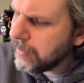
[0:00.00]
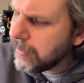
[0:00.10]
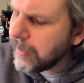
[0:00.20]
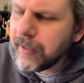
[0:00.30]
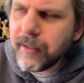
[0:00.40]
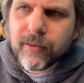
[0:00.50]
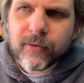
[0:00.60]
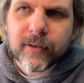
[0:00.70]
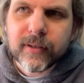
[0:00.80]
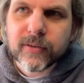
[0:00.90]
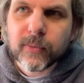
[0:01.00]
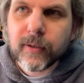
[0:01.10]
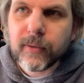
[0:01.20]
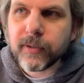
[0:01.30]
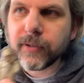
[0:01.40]
83 is
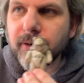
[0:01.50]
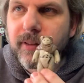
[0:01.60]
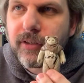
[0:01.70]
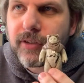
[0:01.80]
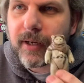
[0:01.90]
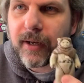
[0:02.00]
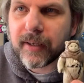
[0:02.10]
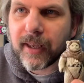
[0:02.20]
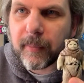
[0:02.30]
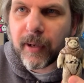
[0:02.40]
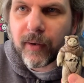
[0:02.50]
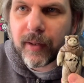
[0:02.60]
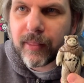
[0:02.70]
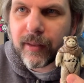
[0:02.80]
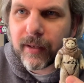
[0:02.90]
when Return of the Jedi came out, I
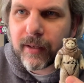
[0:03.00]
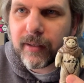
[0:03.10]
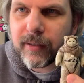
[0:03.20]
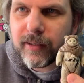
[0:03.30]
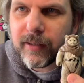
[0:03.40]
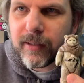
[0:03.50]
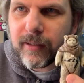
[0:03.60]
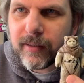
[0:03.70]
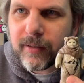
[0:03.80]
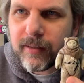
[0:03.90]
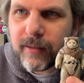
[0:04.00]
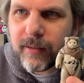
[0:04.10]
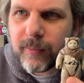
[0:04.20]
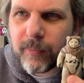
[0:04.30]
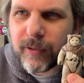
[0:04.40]
think.
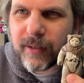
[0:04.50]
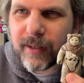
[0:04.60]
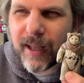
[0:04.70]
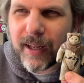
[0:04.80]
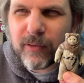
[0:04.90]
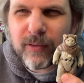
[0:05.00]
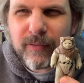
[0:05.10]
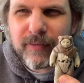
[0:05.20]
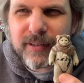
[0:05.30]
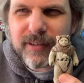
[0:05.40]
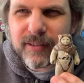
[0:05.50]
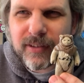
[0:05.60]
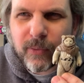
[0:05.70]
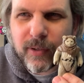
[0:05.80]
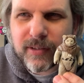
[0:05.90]
But I don't know if this is an
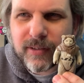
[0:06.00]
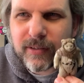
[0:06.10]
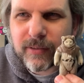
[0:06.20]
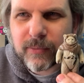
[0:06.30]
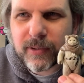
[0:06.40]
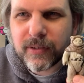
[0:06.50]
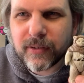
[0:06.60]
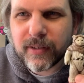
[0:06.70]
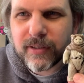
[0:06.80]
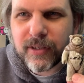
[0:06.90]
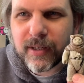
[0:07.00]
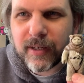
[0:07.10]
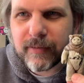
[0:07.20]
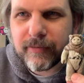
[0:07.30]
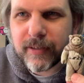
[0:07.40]
original Return of the
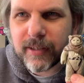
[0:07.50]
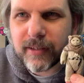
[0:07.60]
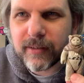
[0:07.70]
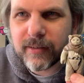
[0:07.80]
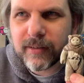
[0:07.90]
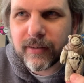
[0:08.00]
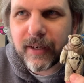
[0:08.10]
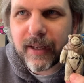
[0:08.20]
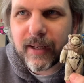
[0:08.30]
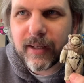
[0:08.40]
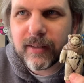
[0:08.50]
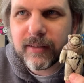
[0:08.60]
Jedi figure or not.